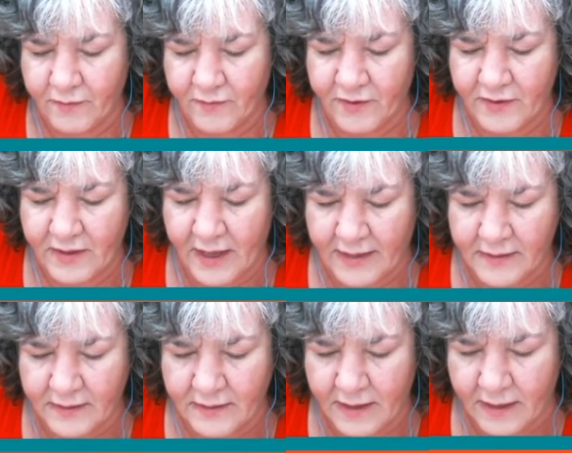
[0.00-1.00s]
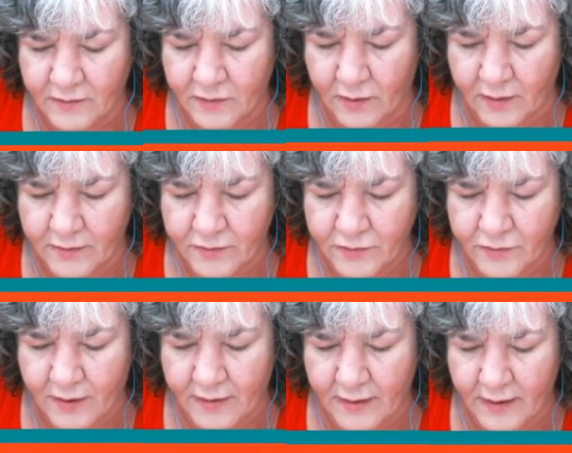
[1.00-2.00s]
for $99
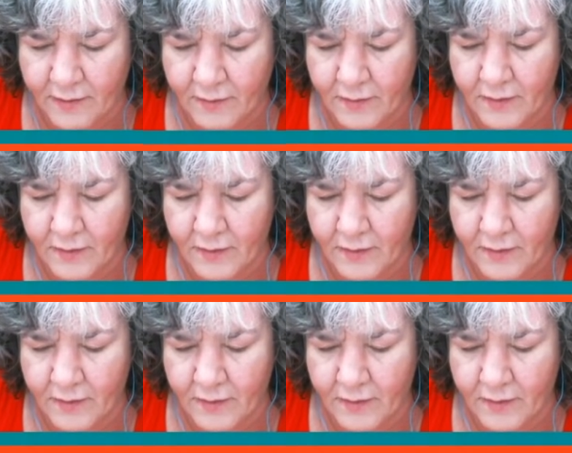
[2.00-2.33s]
right now.